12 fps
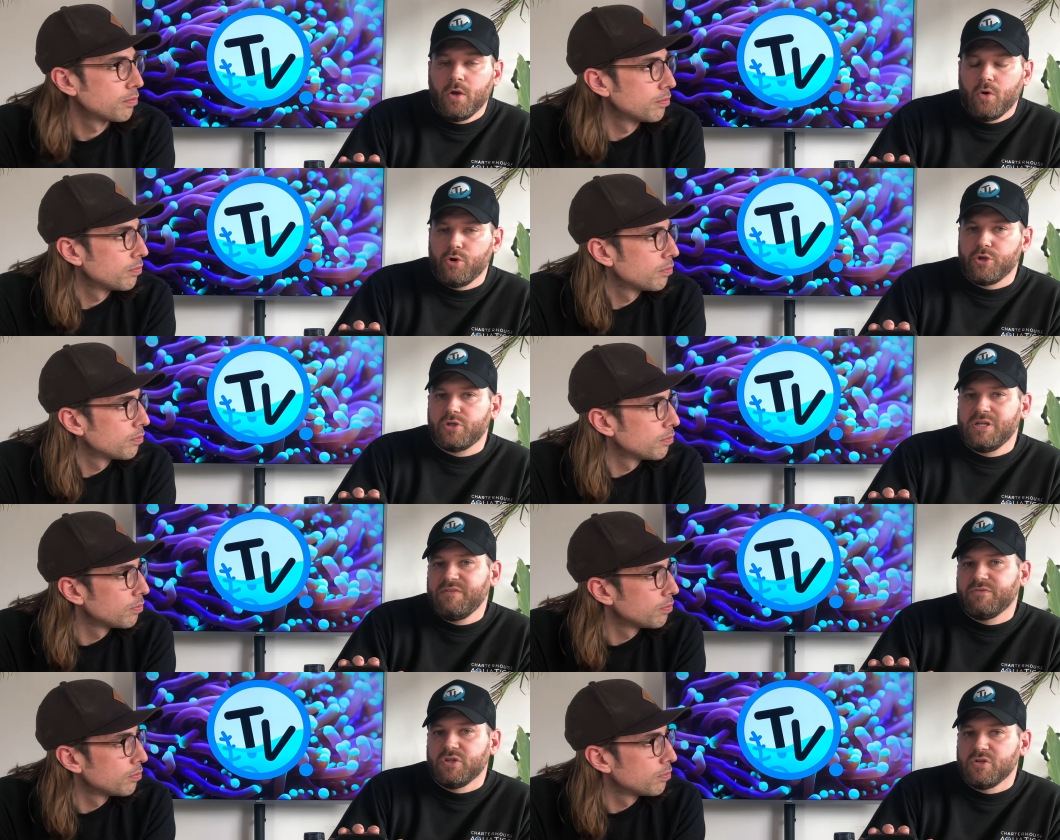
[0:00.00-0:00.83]
Speaker 1: or you can
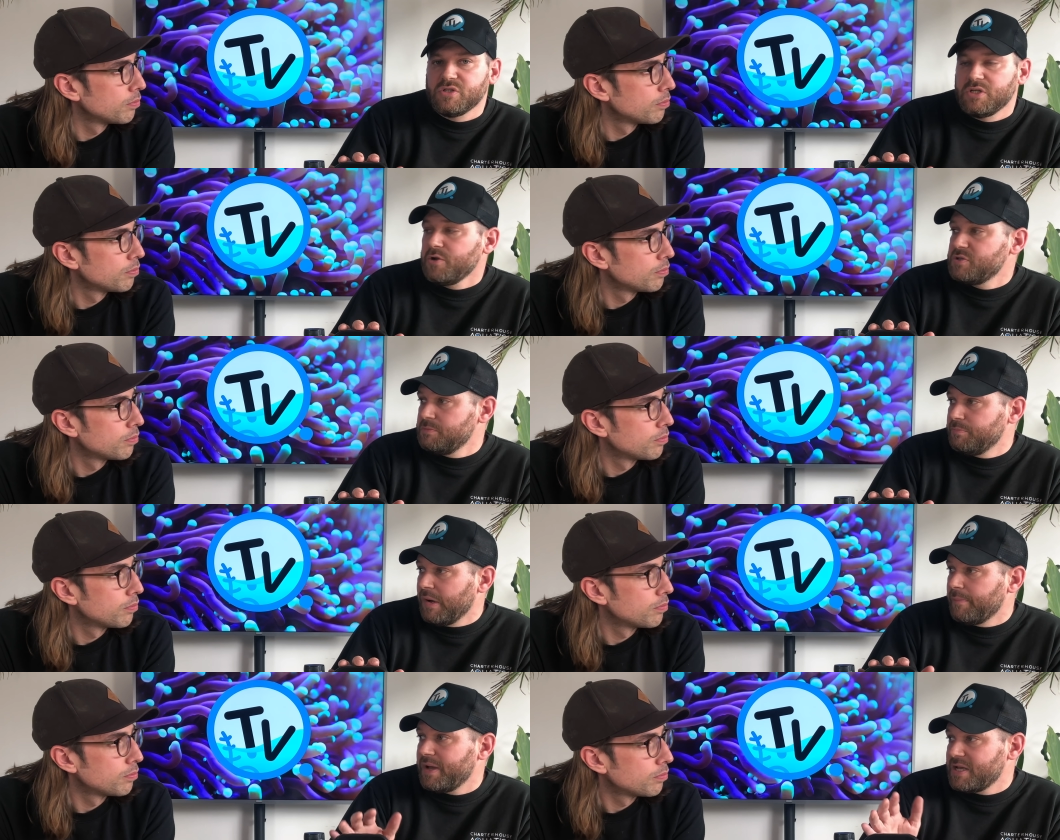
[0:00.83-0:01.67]
even use a dosing
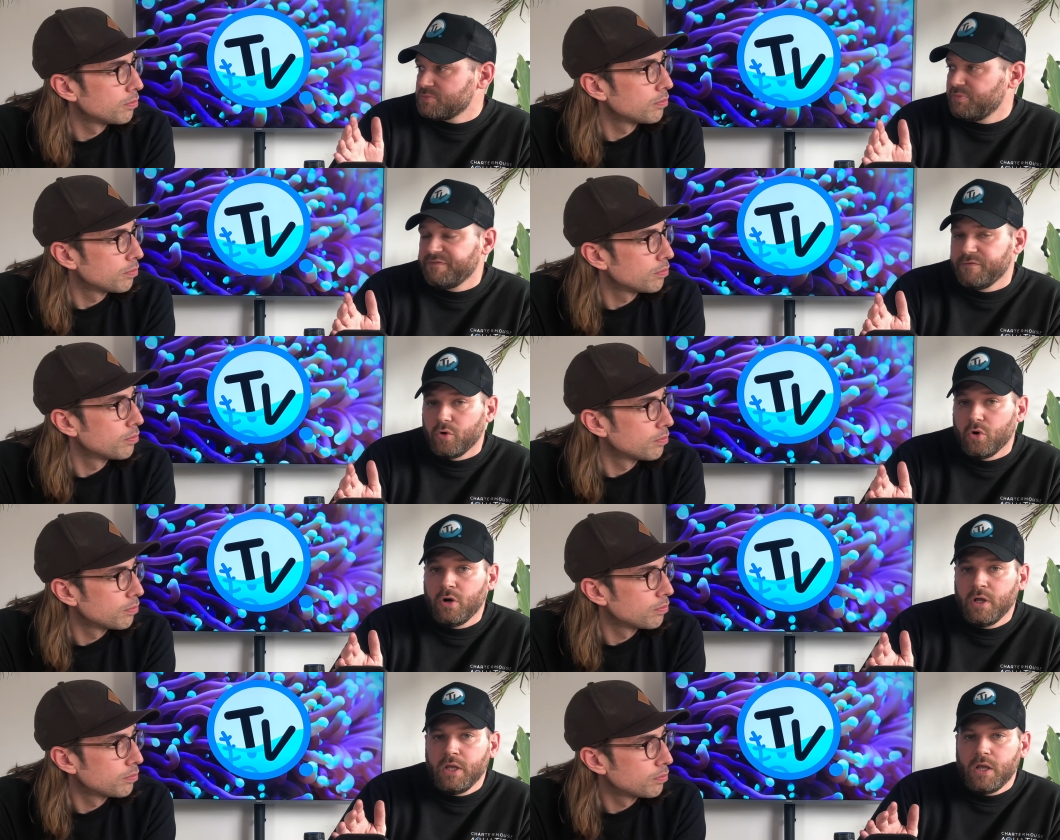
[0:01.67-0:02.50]
pump as
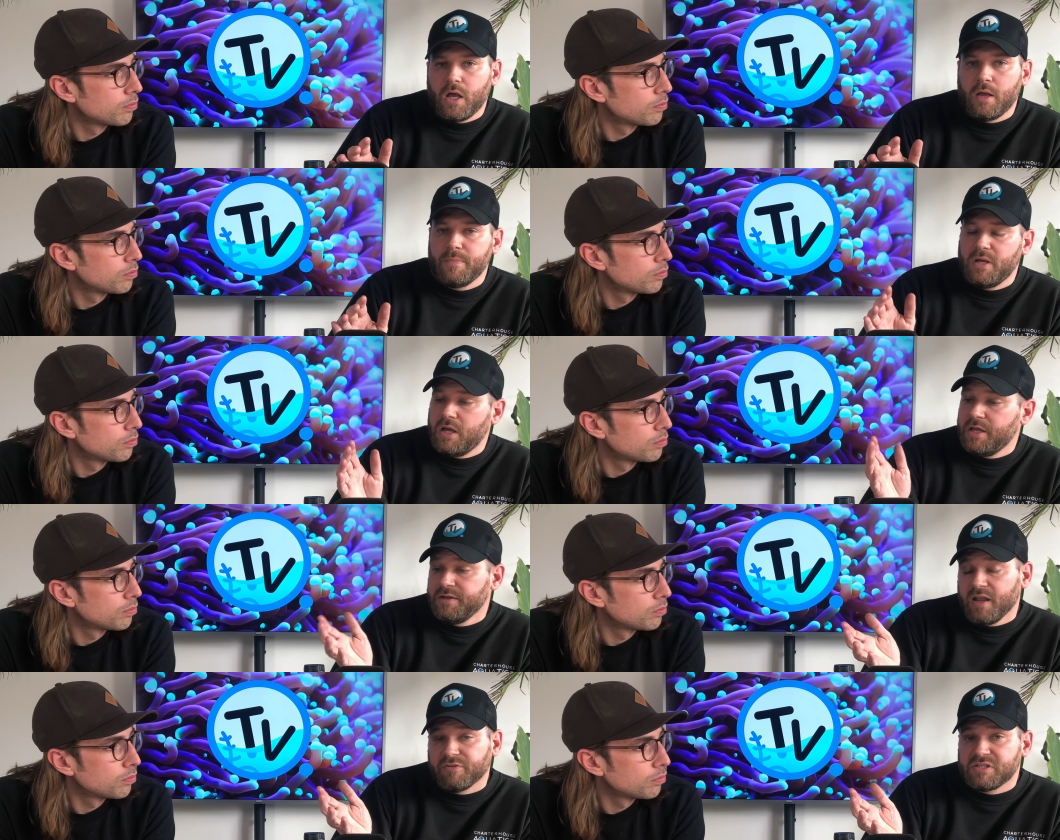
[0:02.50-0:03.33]
before. Um,
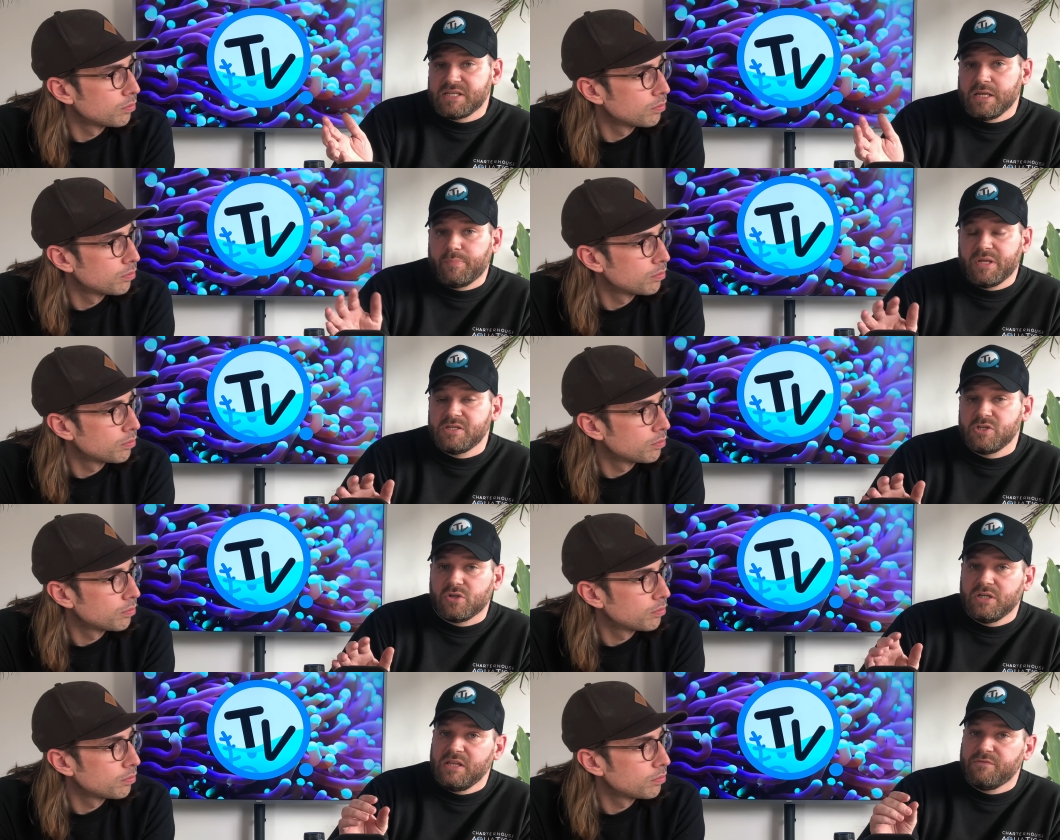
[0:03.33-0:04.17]
another tip is
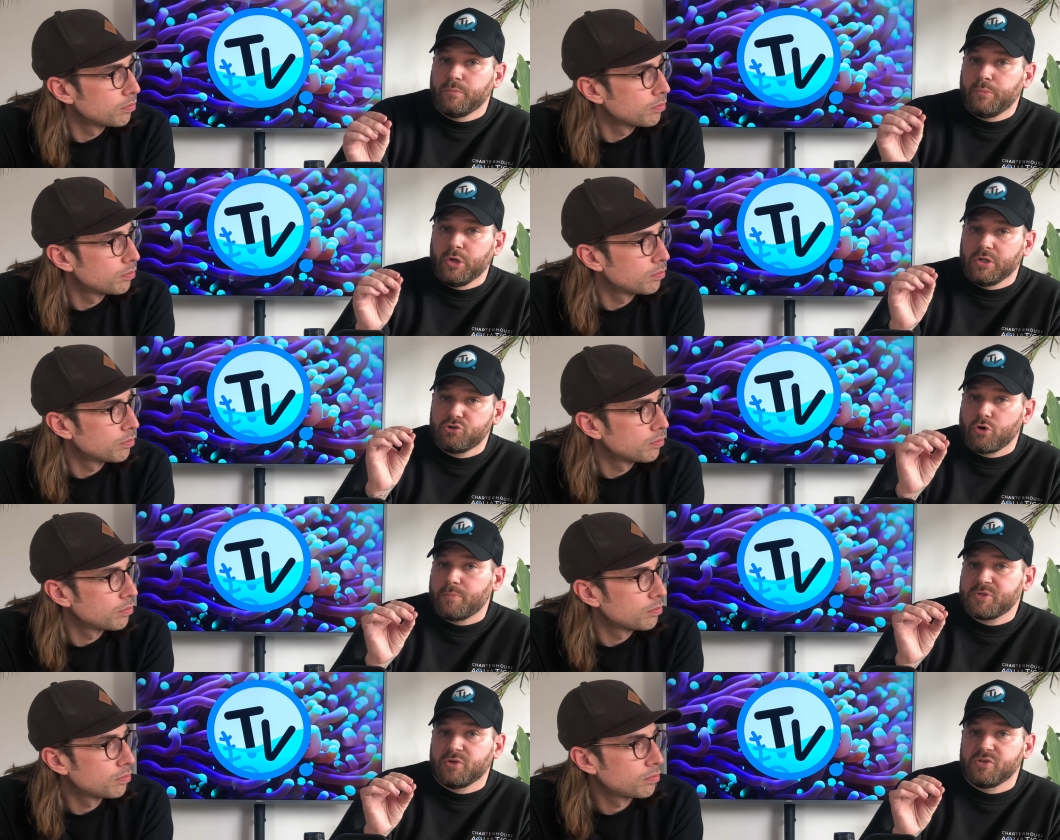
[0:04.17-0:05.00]
you can even put
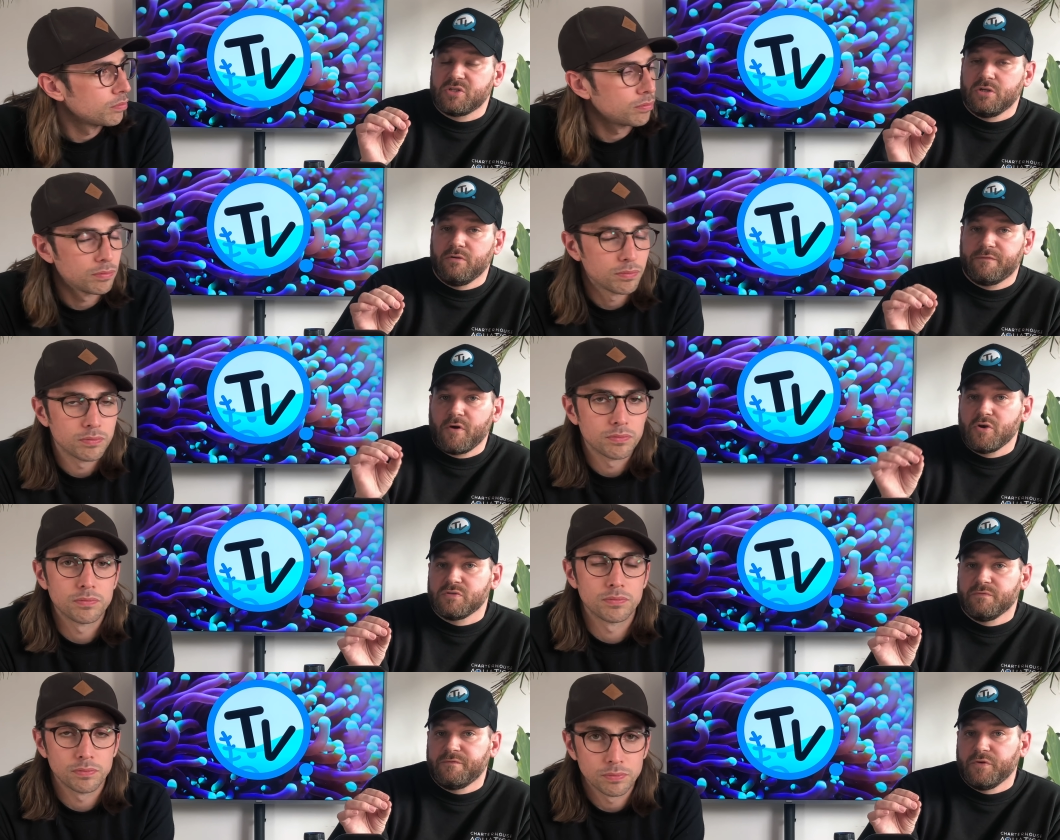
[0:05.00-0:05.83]
drops onto
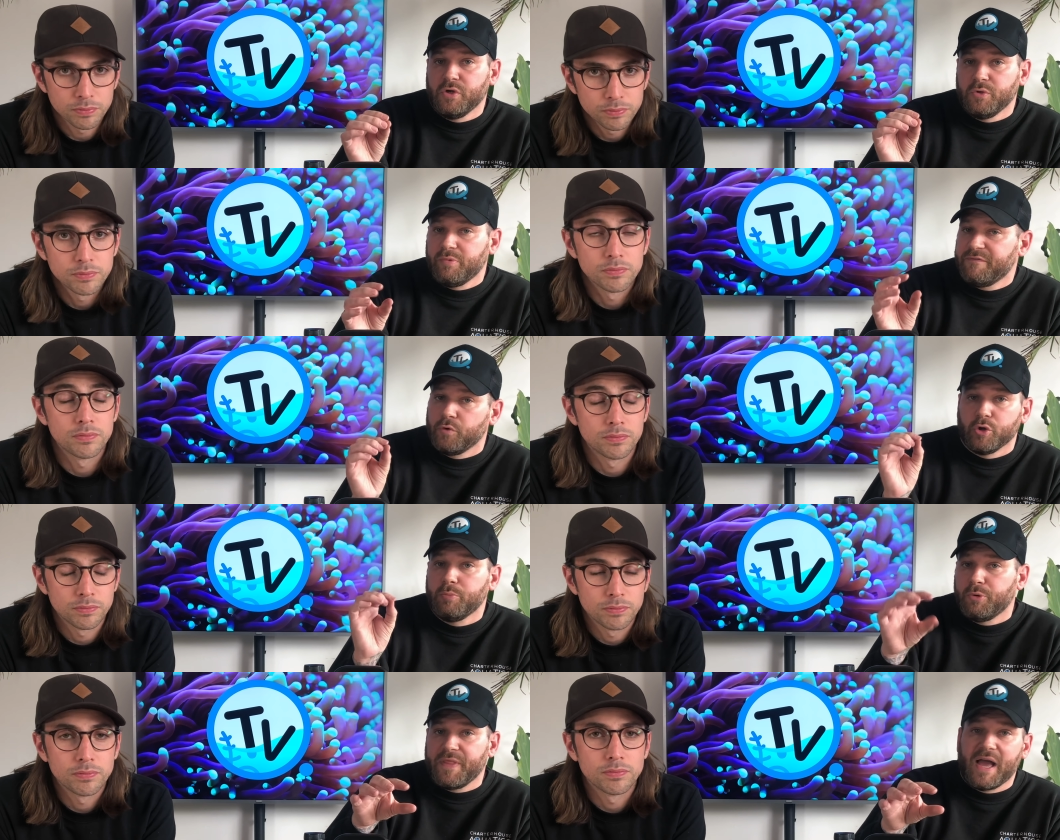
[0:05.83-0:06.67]
frozen food before
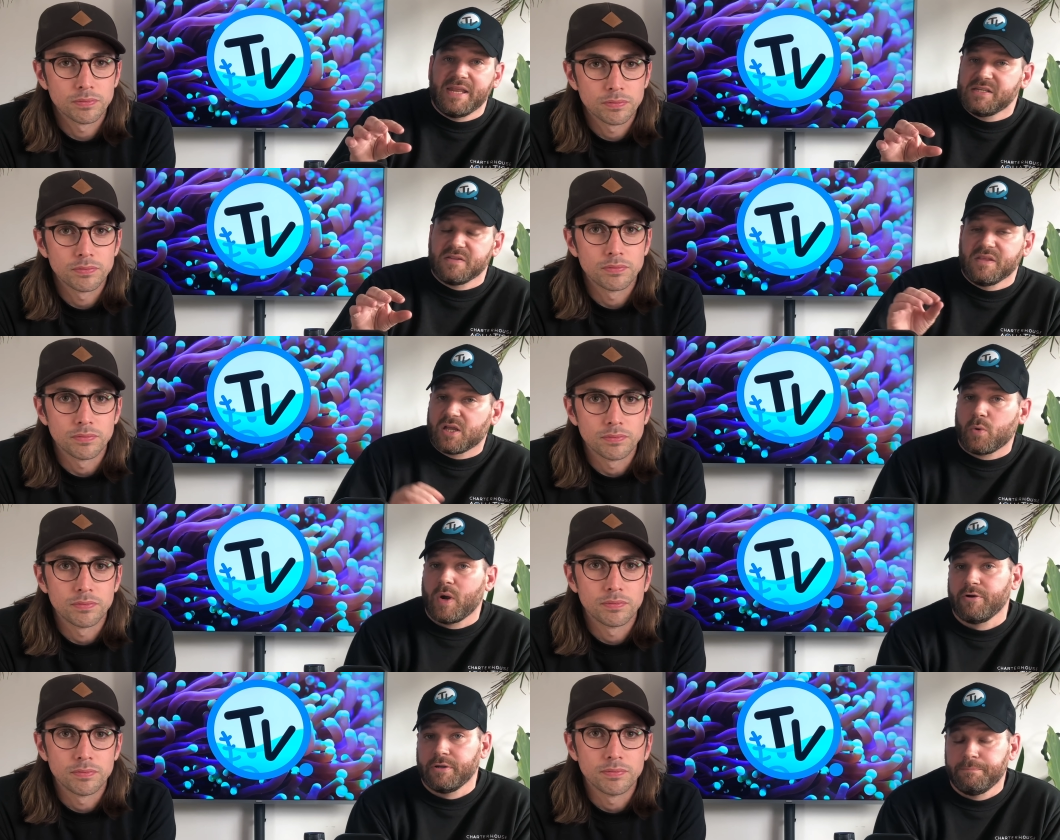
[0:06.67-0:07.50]
you put that into the
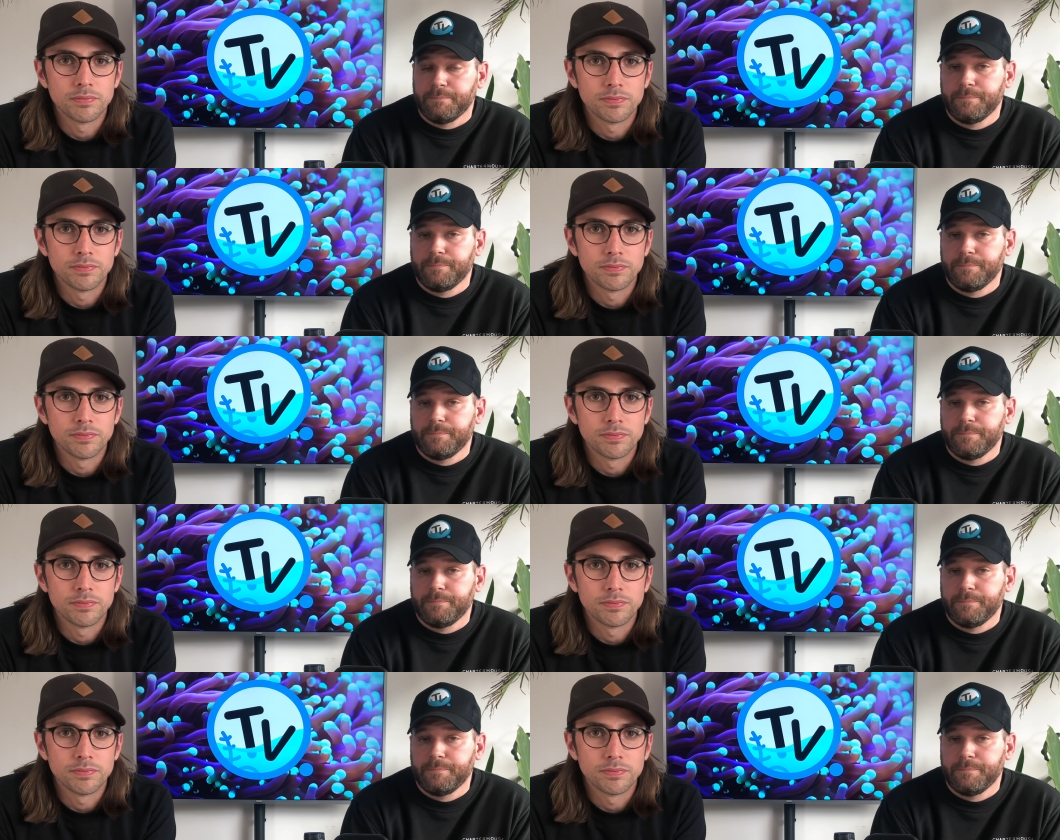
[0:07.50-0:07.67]
aquarium.